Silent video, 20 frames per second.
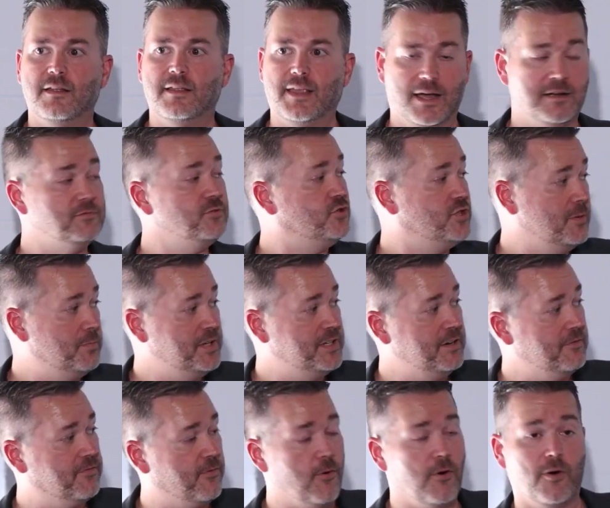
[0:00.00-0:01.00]
Yeah,
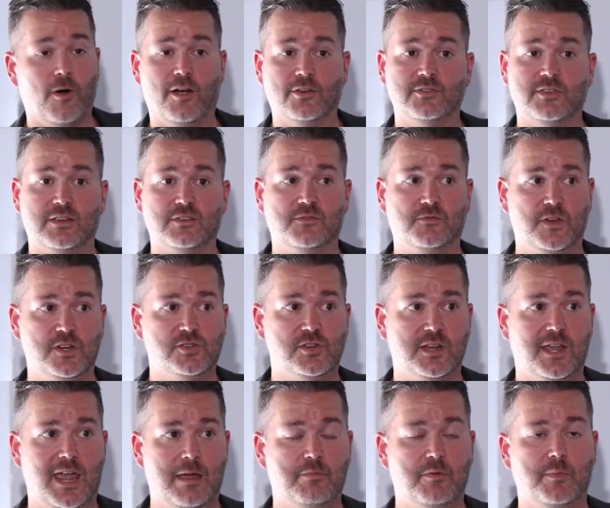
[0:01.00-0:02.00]
GPT-4 also has
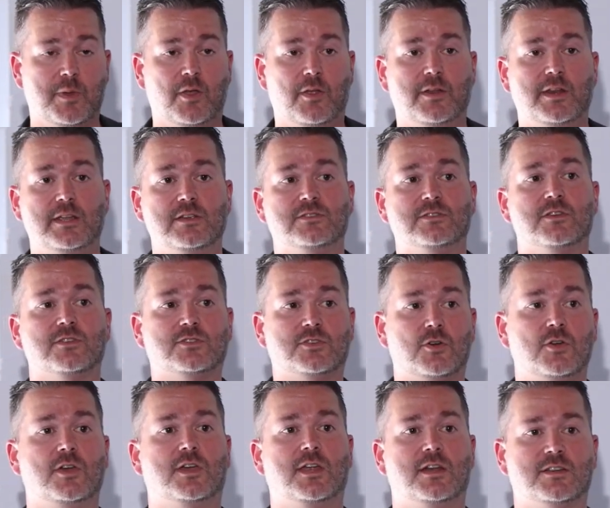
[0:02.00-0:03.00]
vision capabilities,
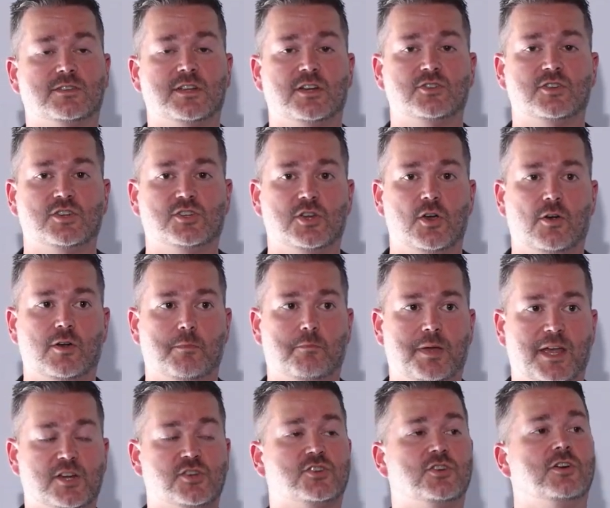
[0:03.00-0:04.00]
so you can essentially show it a
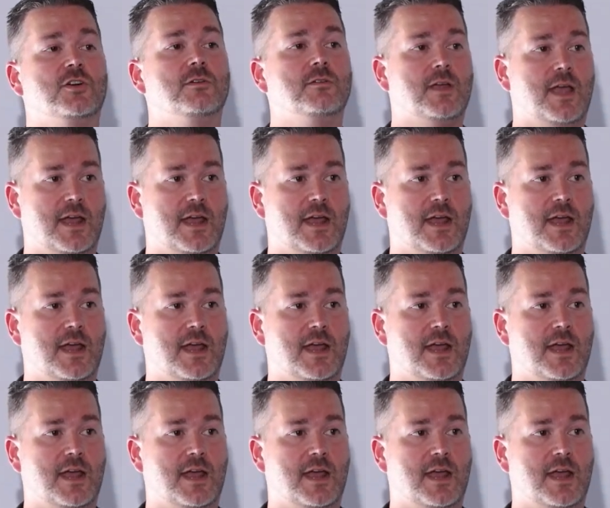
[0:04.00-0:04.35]
picture,